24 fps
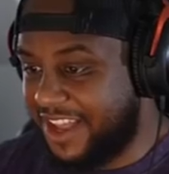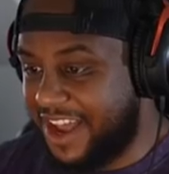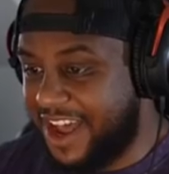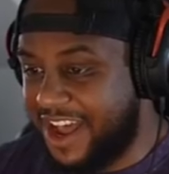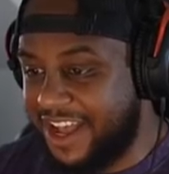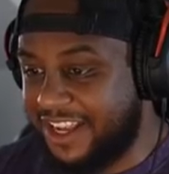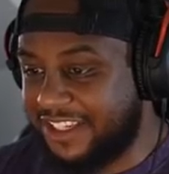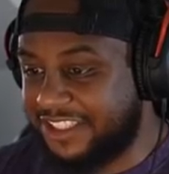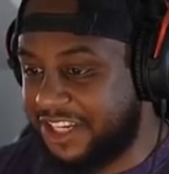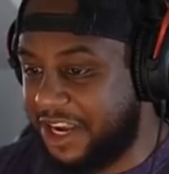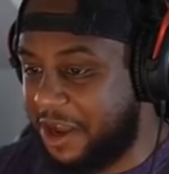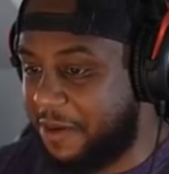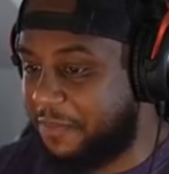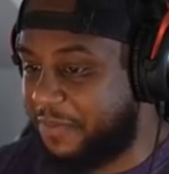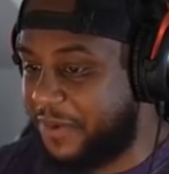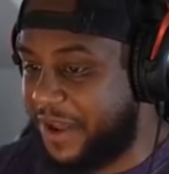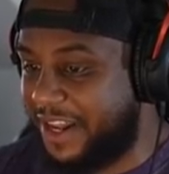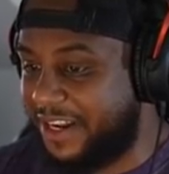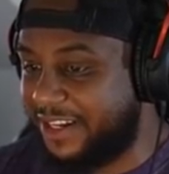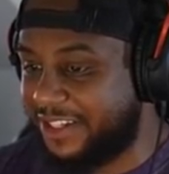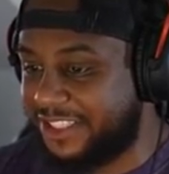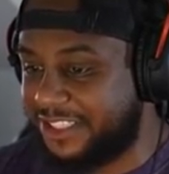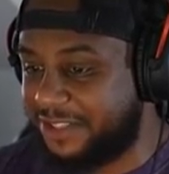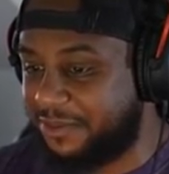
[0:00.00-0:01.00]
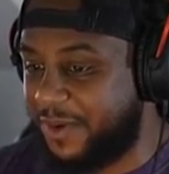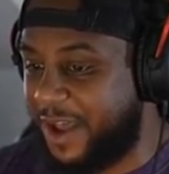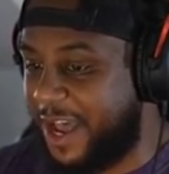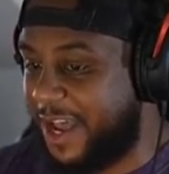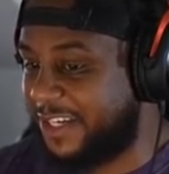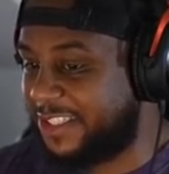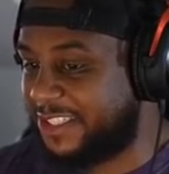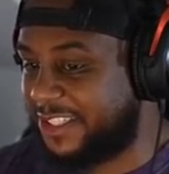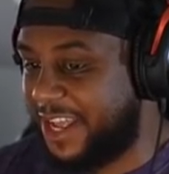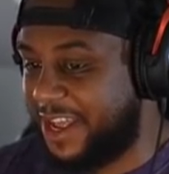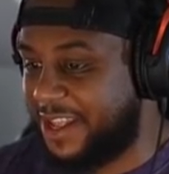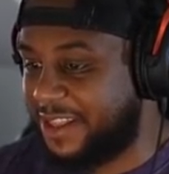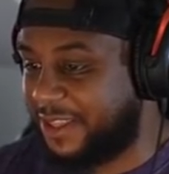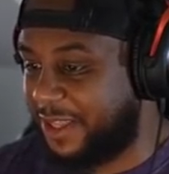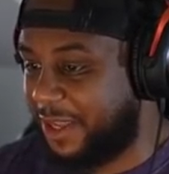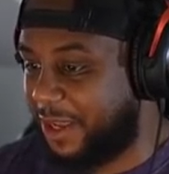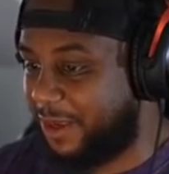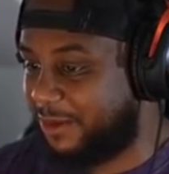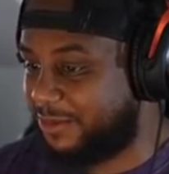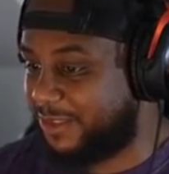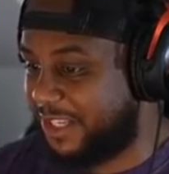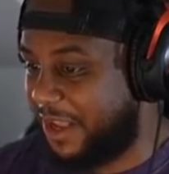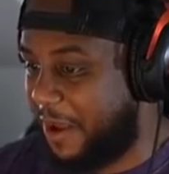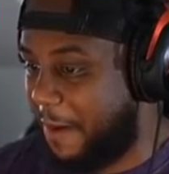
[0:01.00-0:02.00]
Guys, y'all better smash that
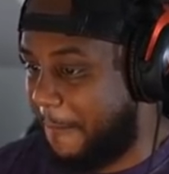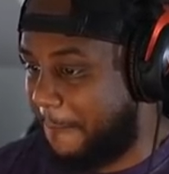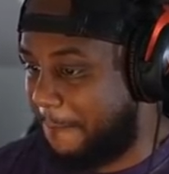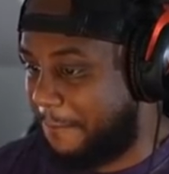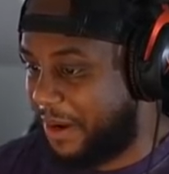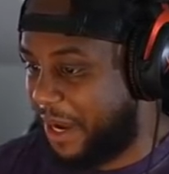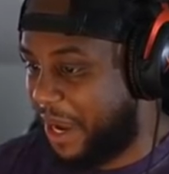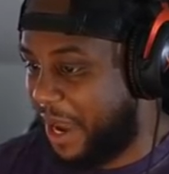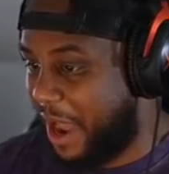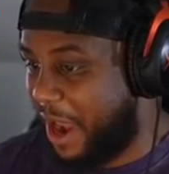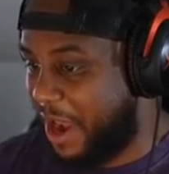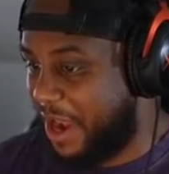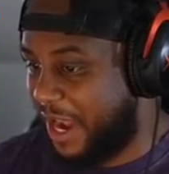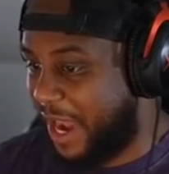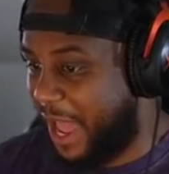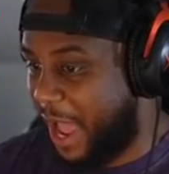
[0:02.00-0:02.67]
thumbs up button.